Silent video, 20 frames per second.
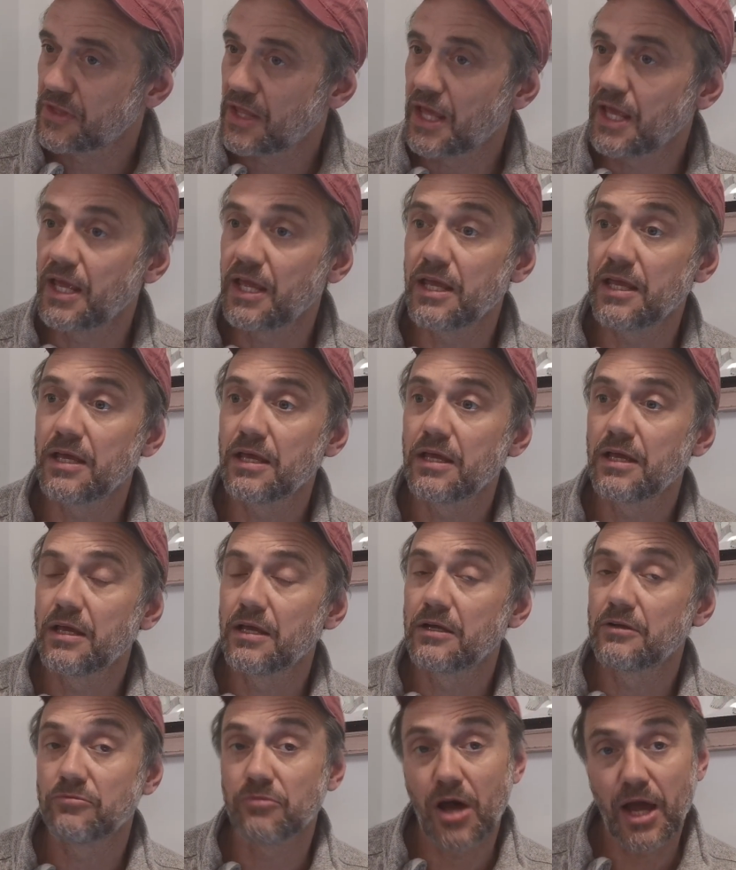the
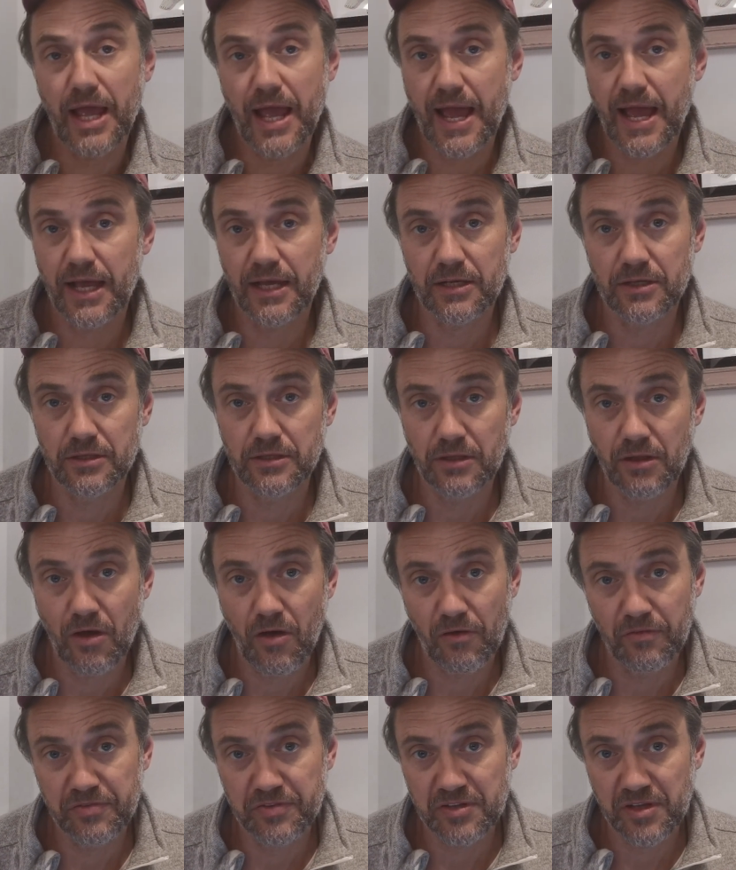right
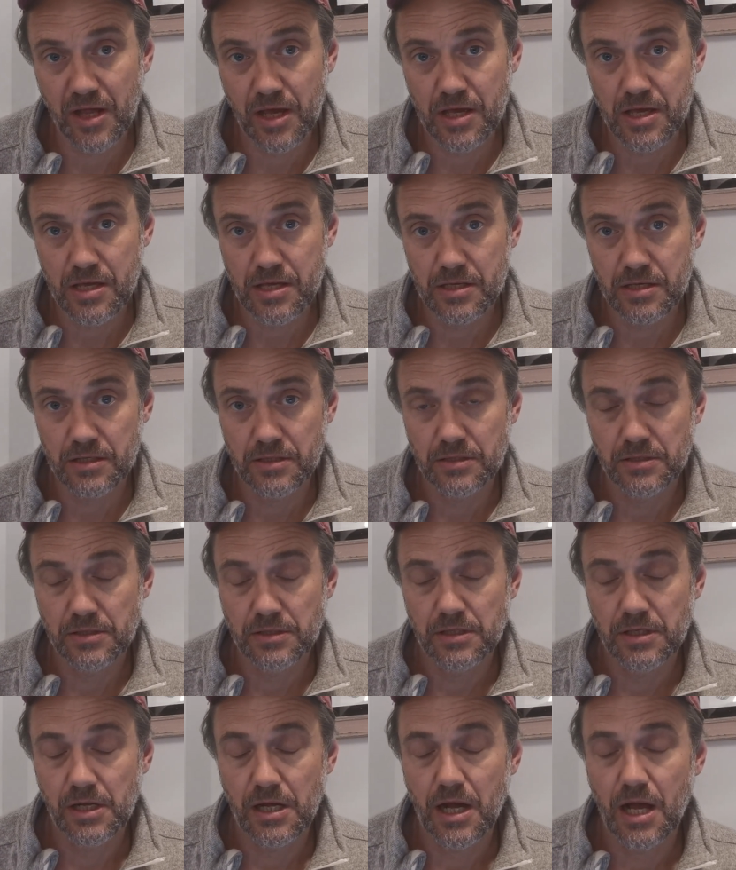angle of C,
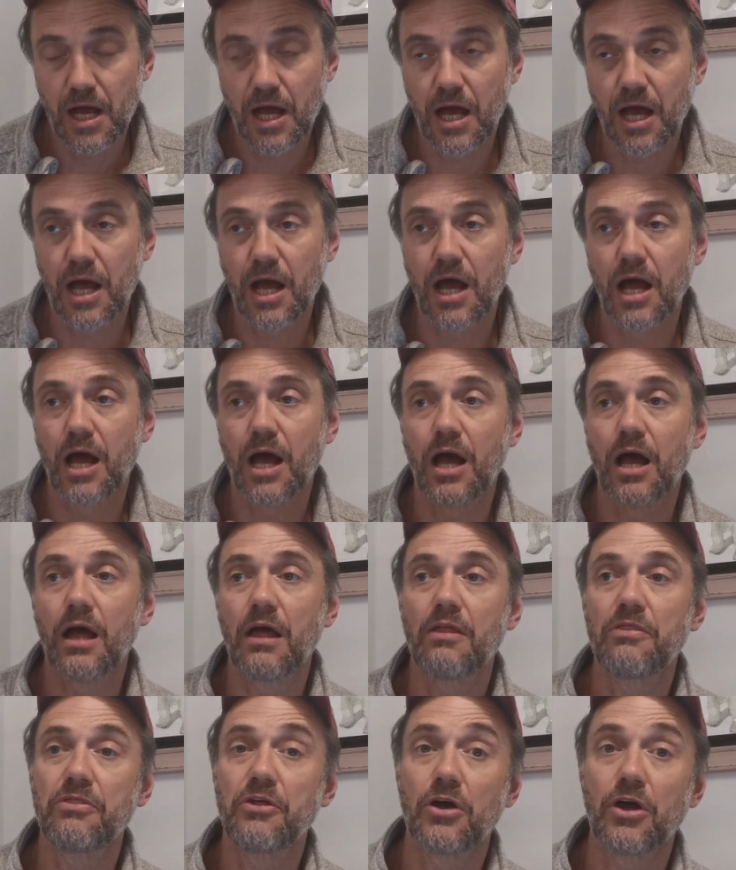
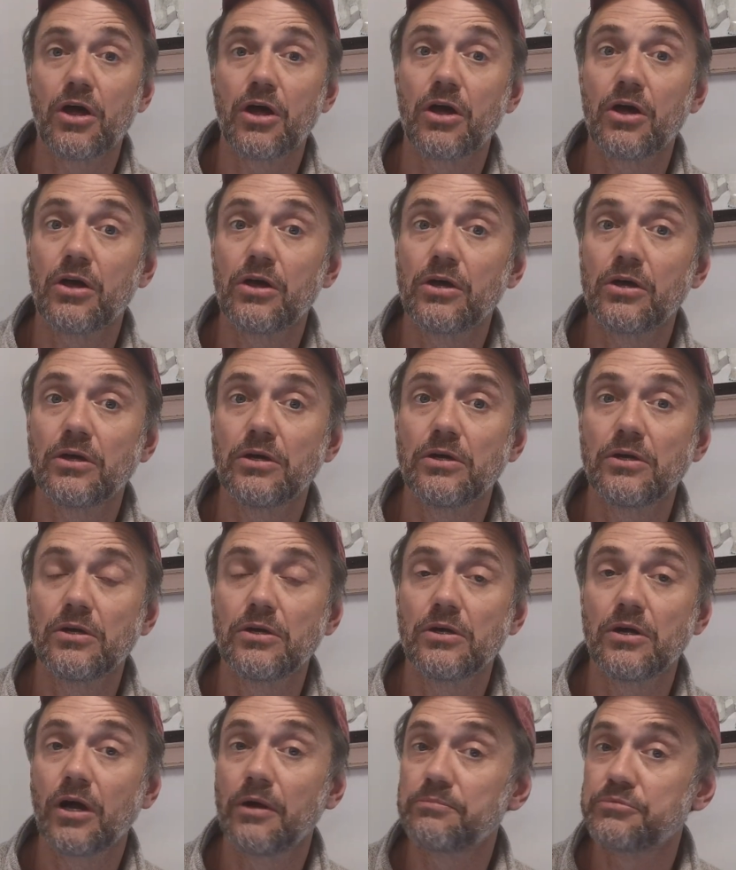uh, the
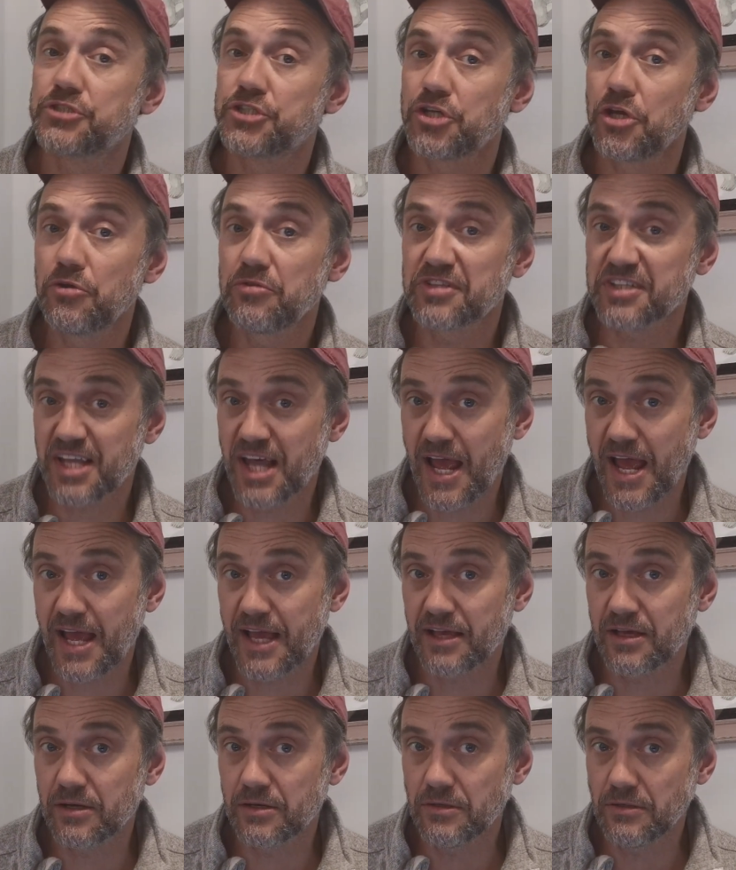obtuse
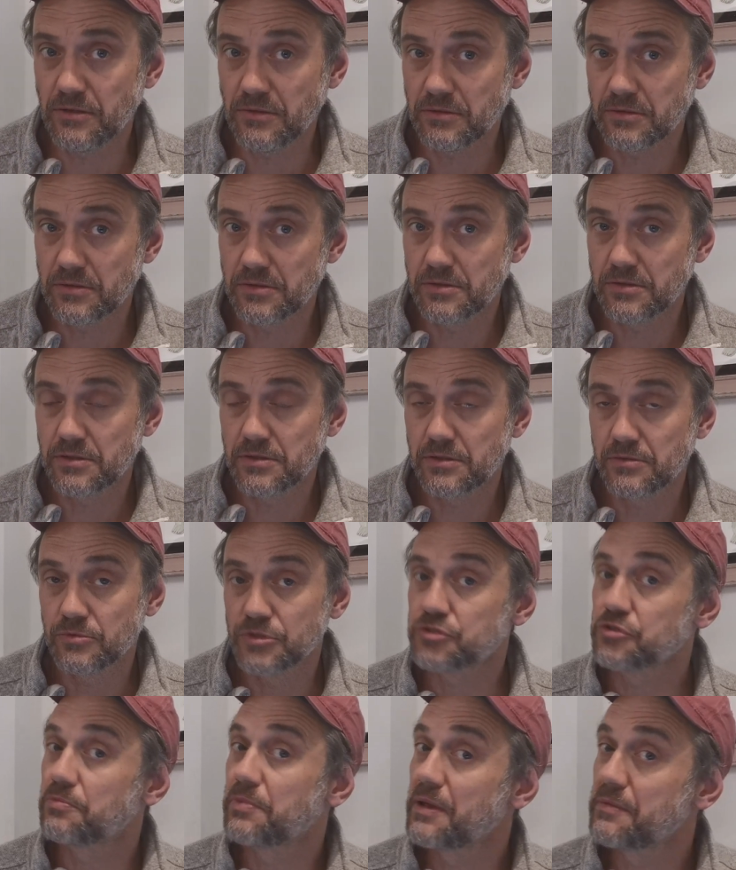angle,
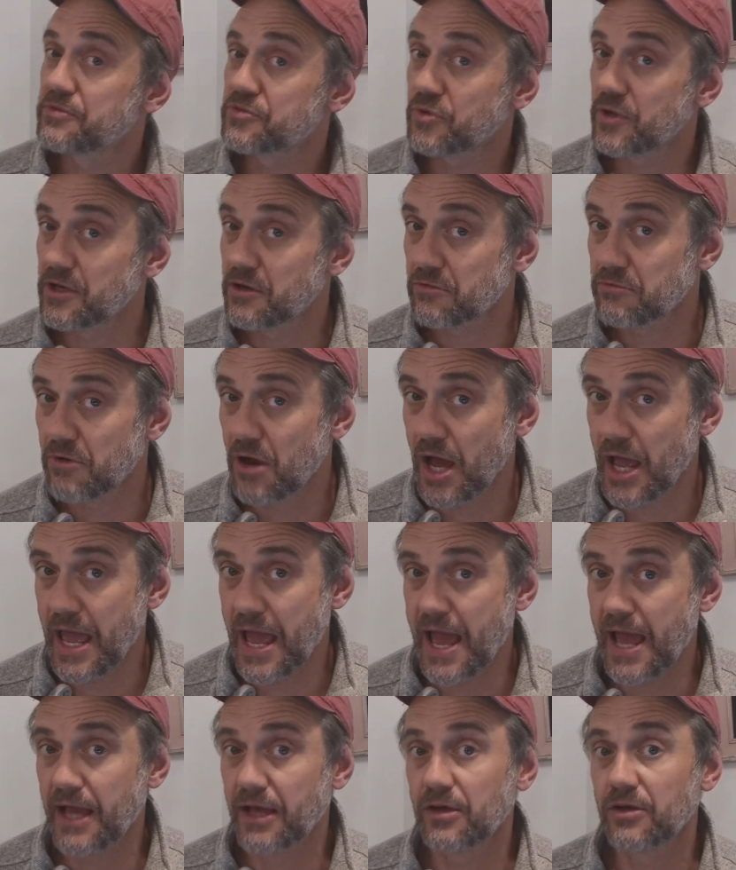which will be between a
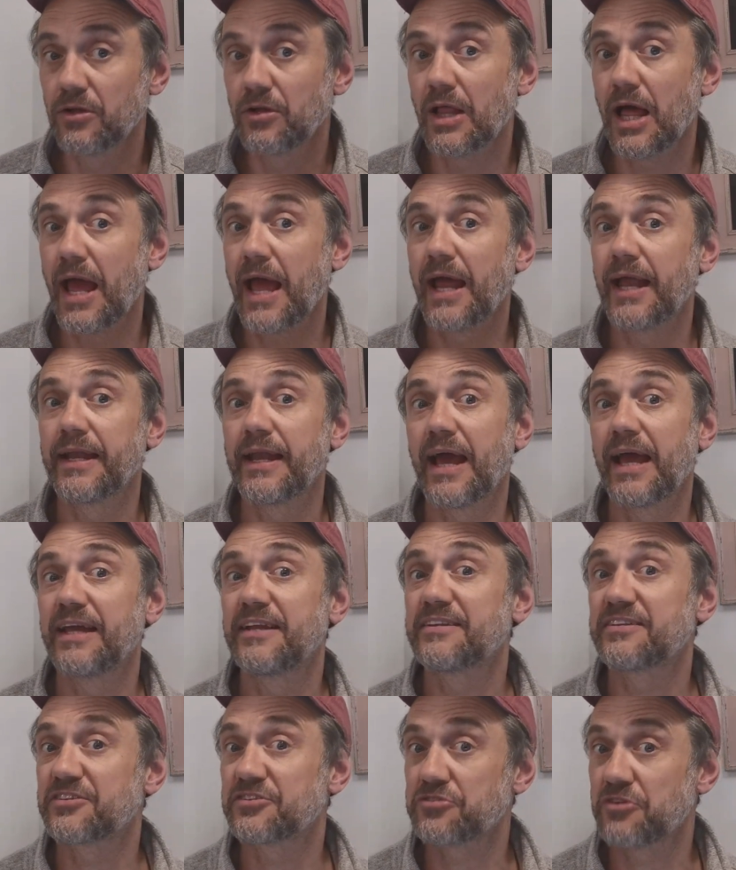right angle and
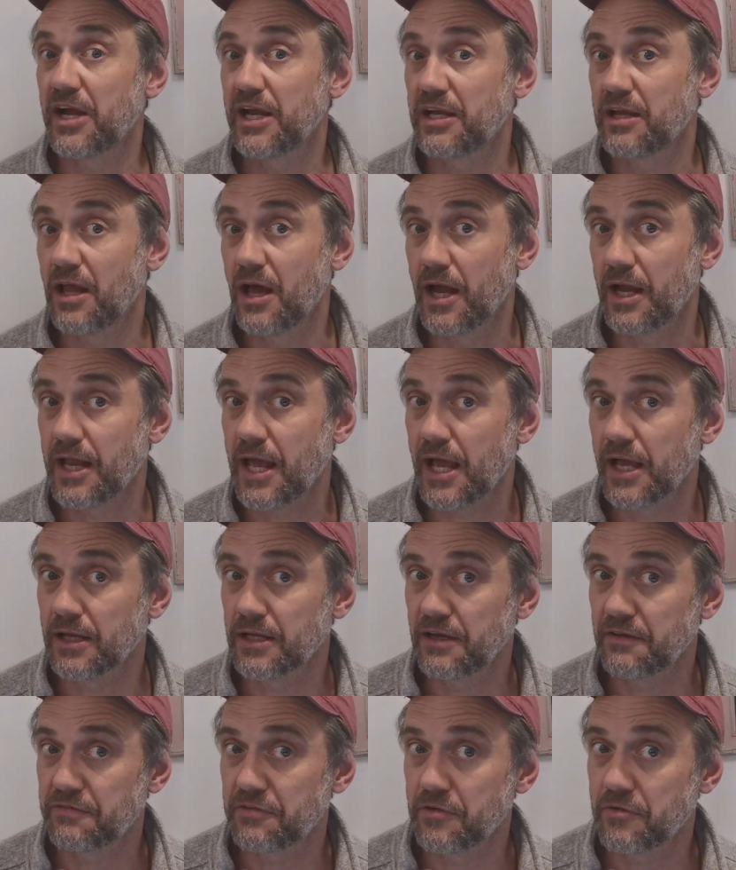a straight line
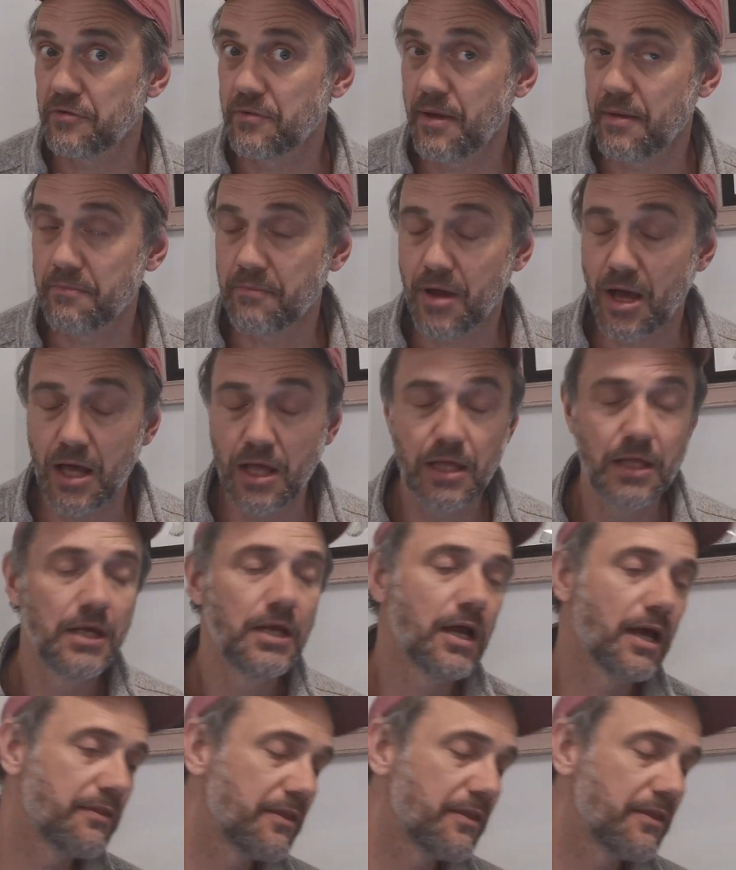angle, if you remember.